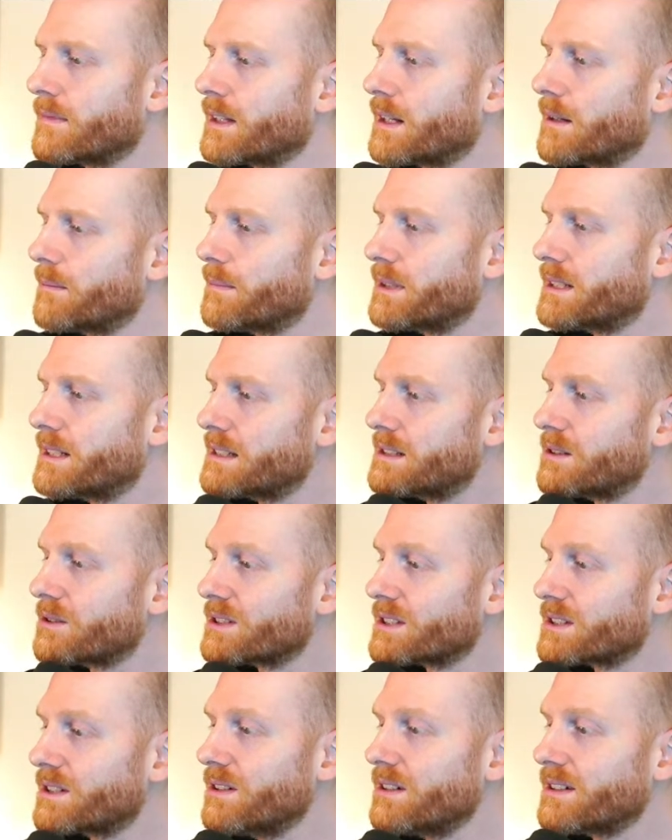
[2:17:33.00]
But this
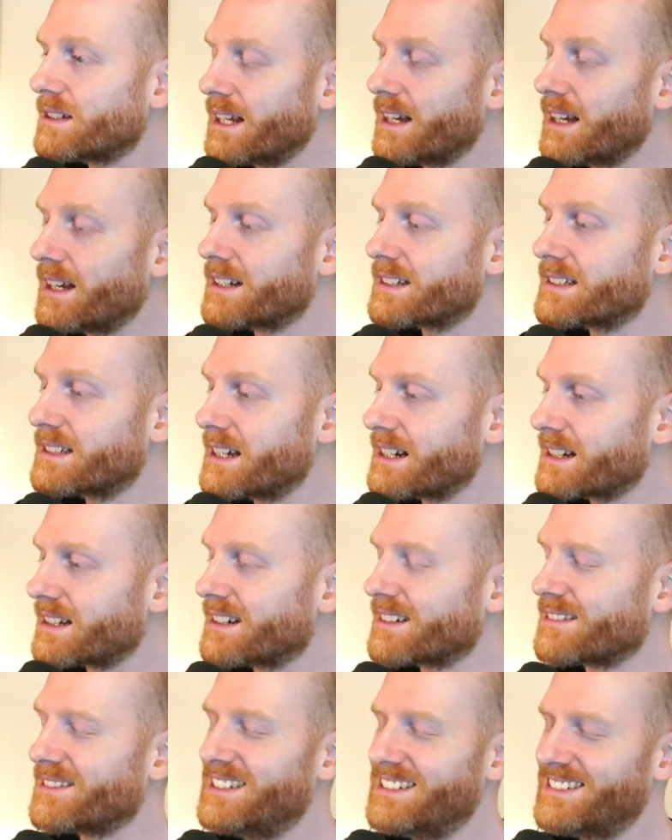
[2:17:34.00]
looks good. Yeah,
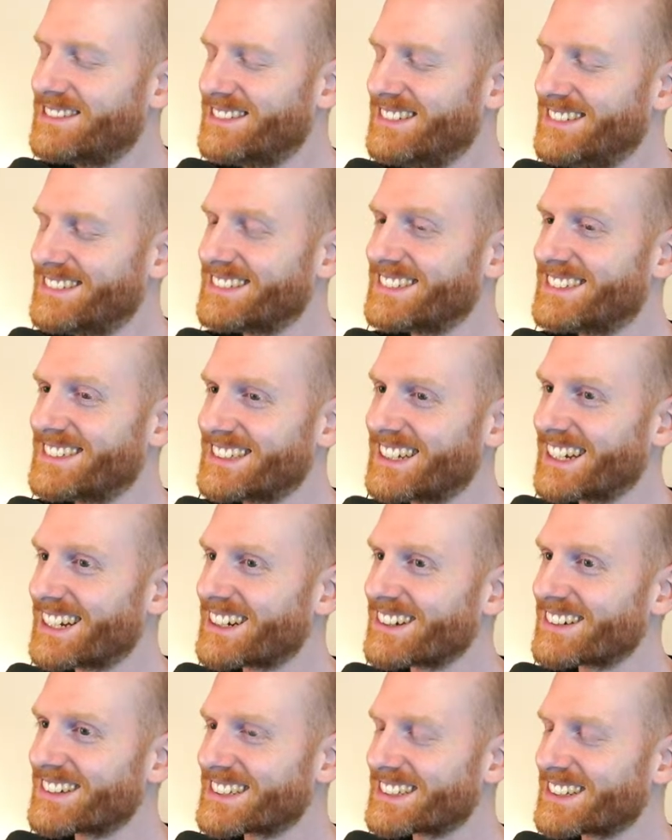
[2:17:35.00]
exactly. It
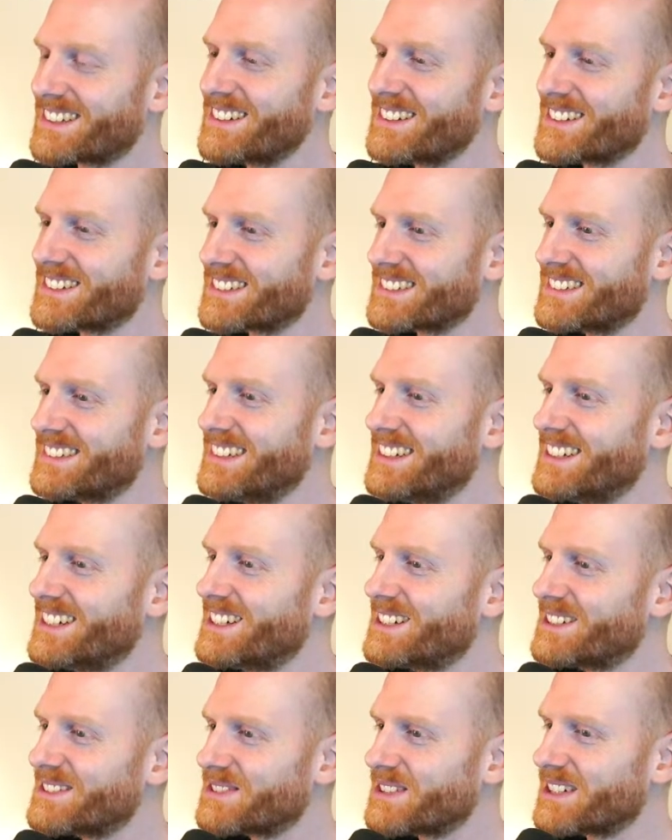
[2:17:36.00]
looks good
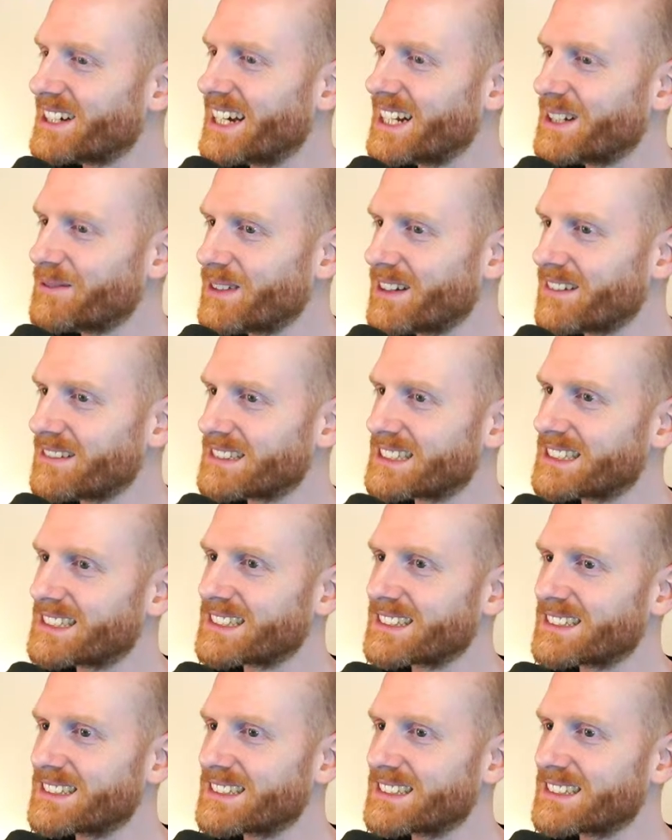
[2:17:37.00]
for 8 months.